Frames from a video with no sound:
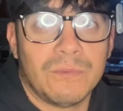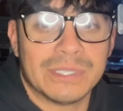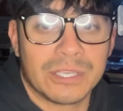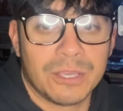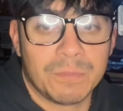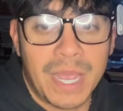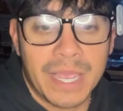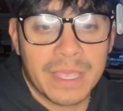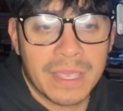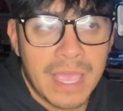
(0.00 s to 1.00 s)
was a good
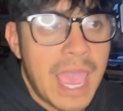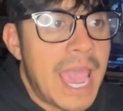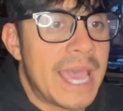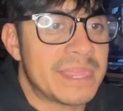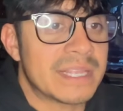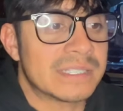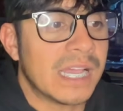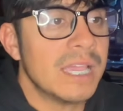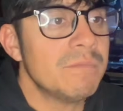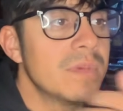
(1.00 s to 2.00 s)
buy?" At the
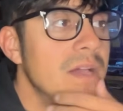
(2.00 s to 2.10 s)
time,